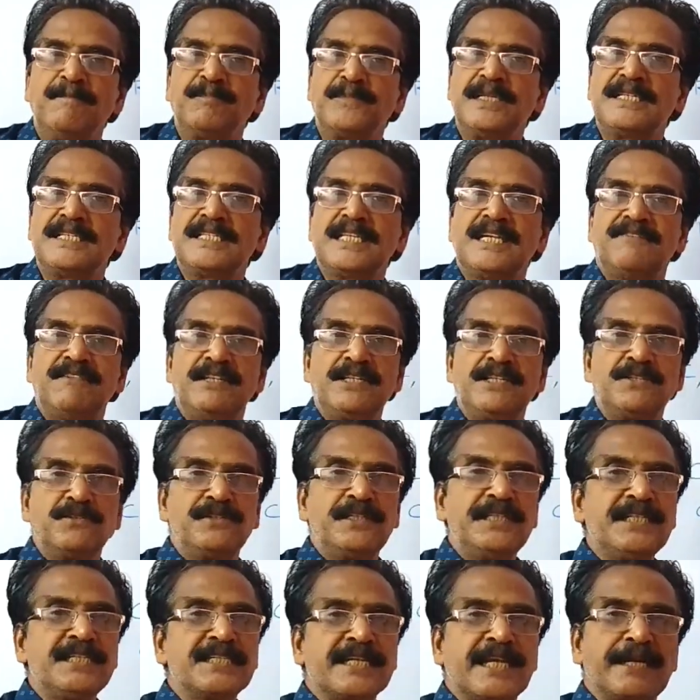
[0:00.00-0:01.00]
These 7
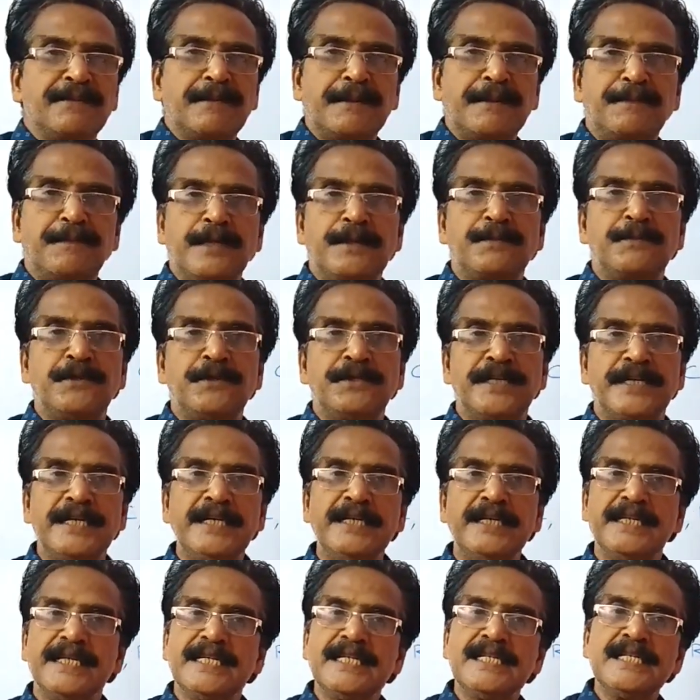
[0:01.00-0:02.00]
units can be
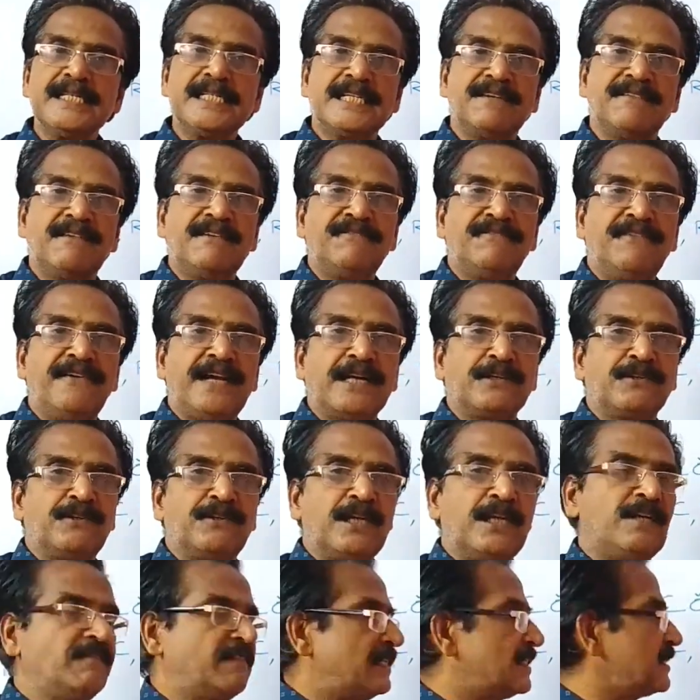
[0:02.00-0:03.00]
permuted in 7
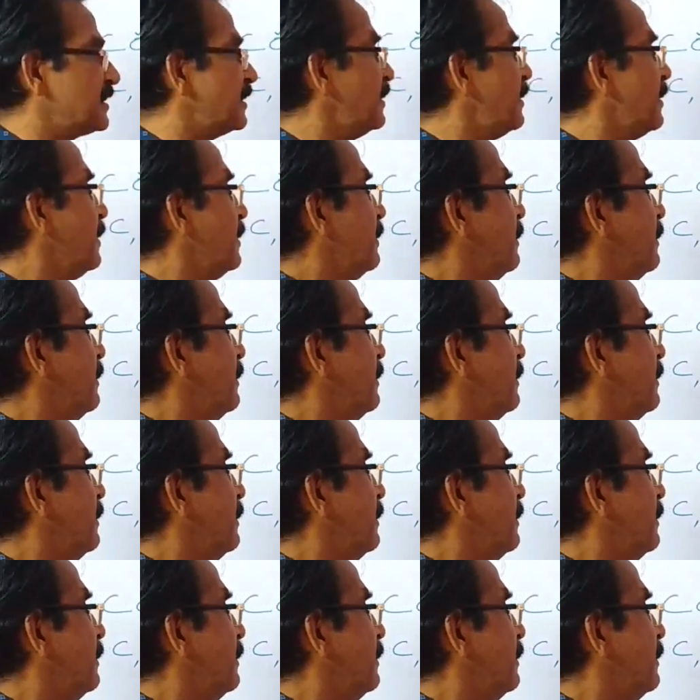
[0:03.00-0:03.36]
factorial ways.